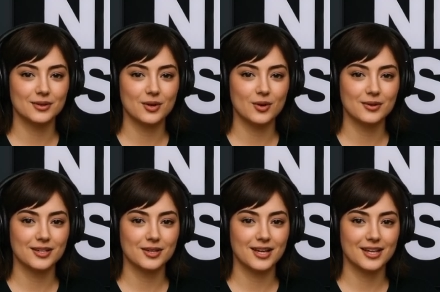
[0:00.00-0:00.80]

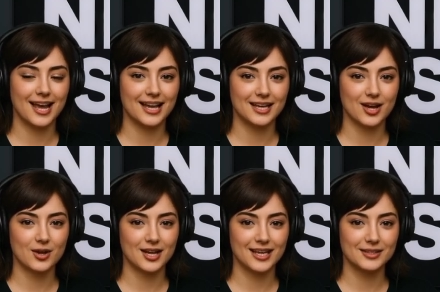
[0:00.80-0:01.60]
OpenAI
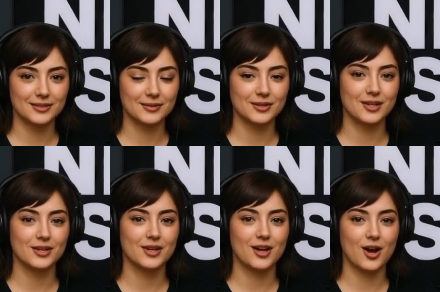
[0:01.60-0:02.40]
Codex,
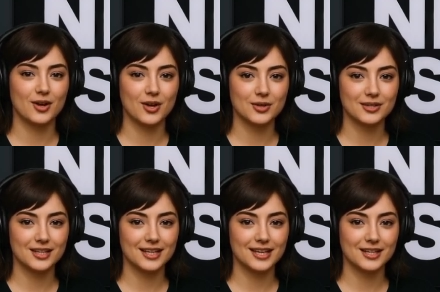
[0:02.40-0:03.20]
a
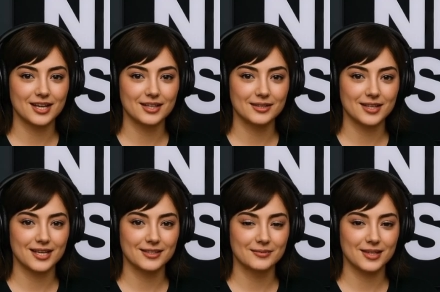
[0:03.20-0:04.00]
cloud-hosted agent
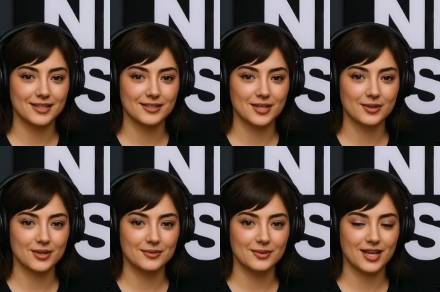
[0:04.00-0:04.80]
that spins up
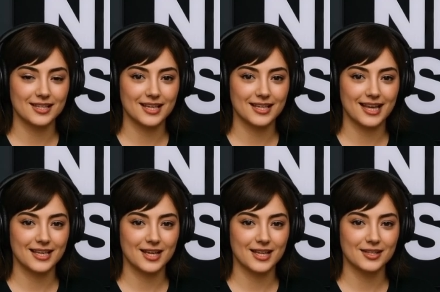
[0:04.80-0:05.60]
a fresh
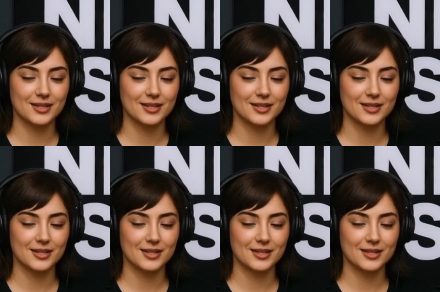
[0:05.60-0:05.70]
container,